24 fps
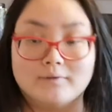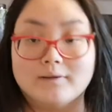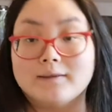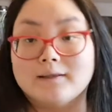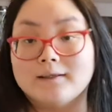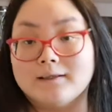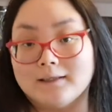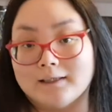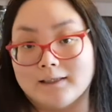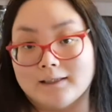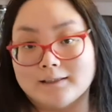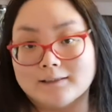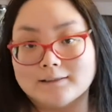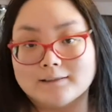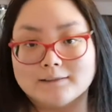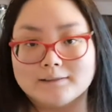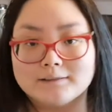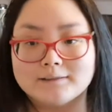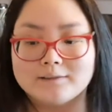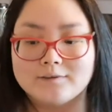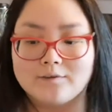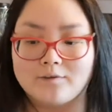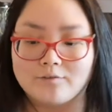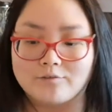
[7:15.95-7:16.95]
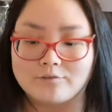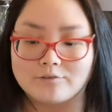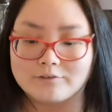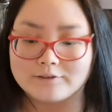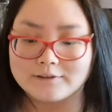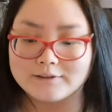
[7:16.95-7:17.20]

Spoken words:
the dates, for